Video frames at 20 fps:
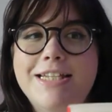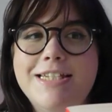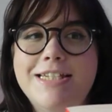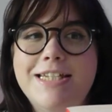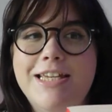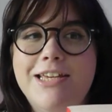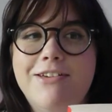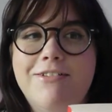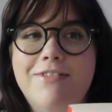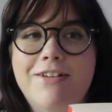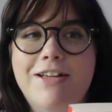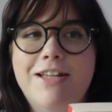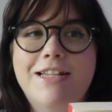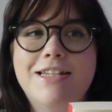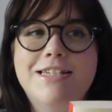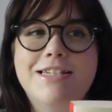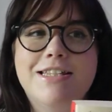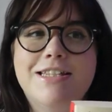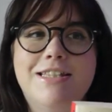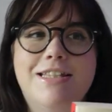
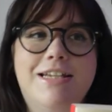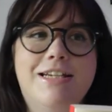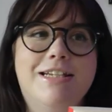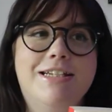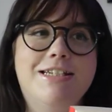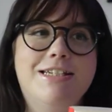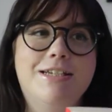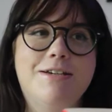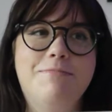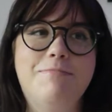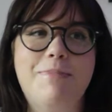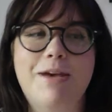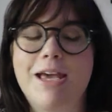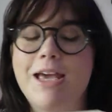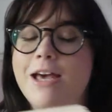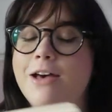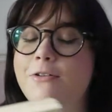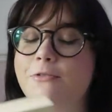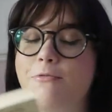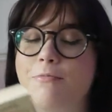secrets that may
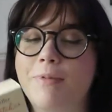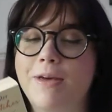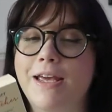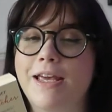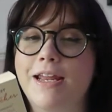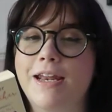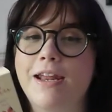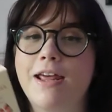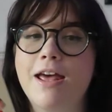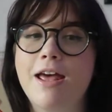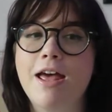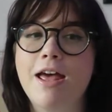have been